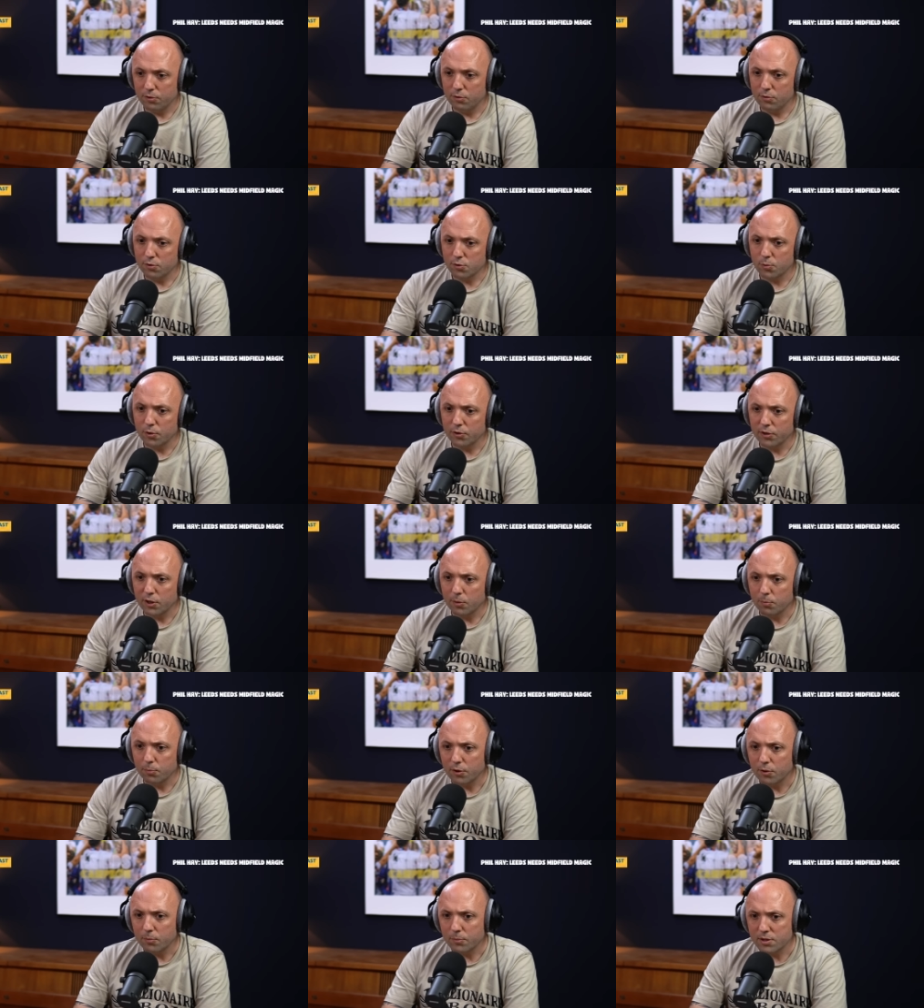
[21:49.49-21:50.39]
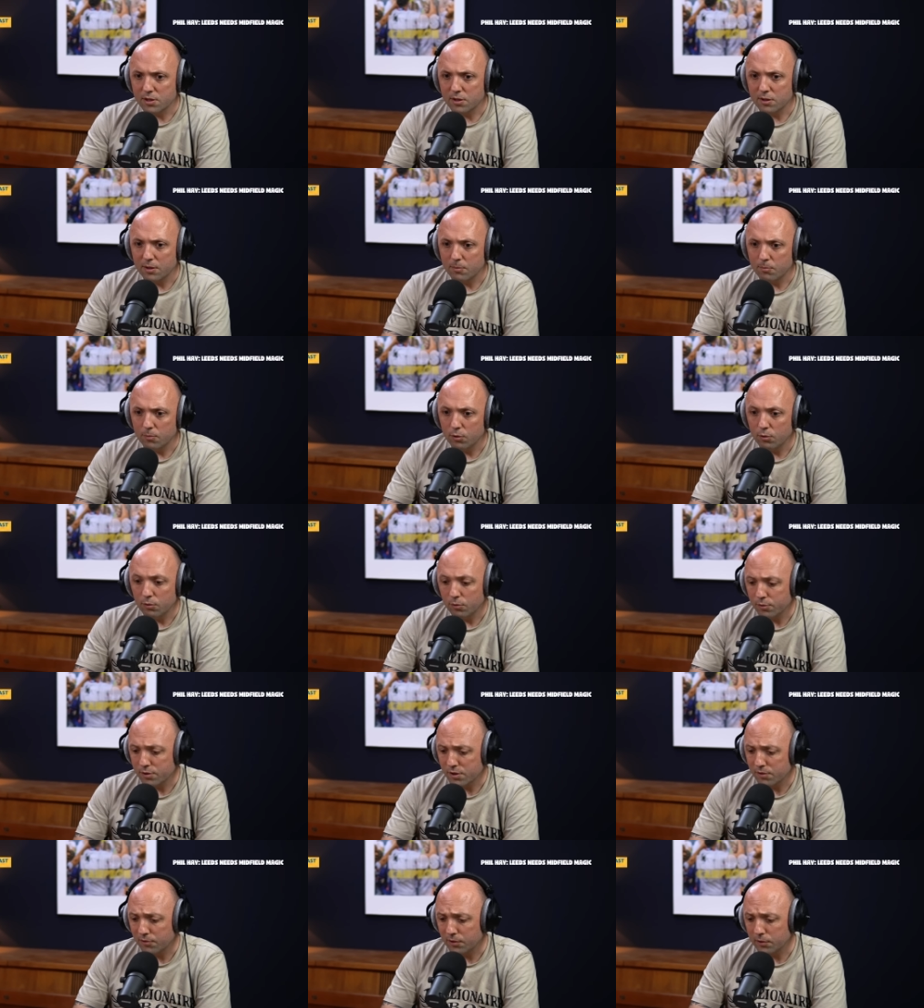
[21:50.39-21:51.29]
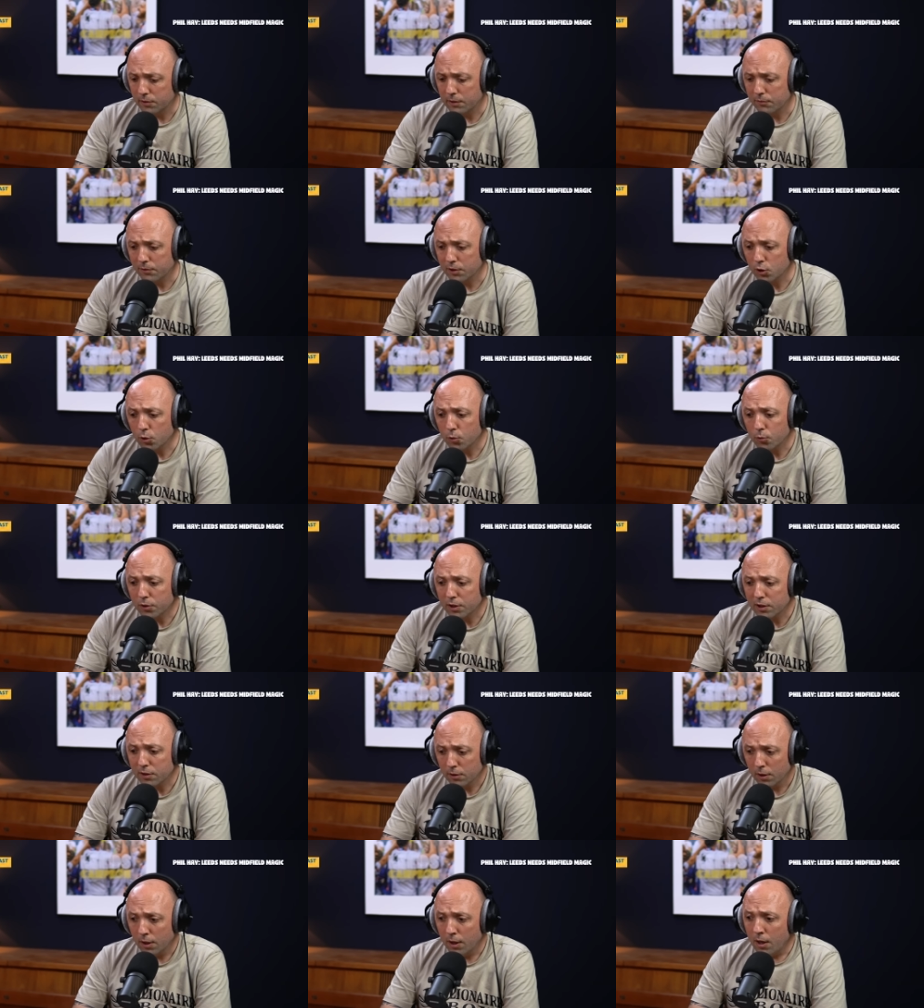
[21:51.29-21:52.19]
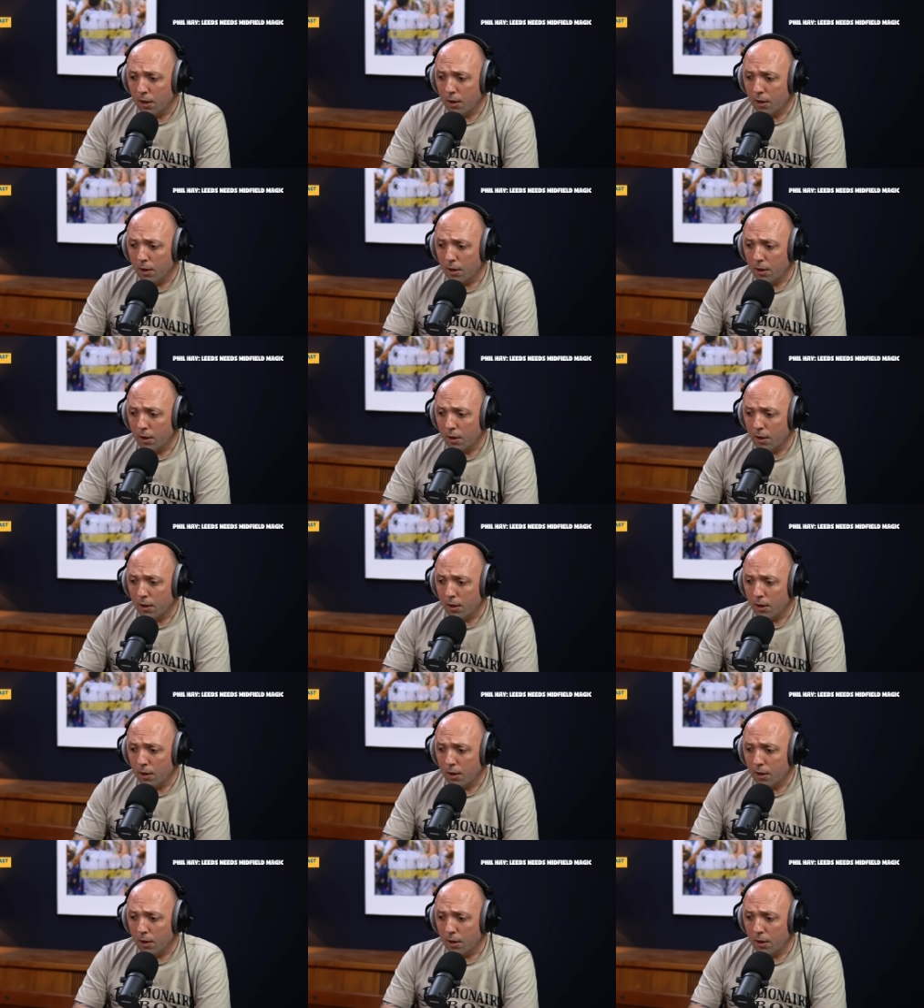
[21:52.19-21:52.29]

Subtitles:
Who knows what they're promising him? Who knows if he'll even go there?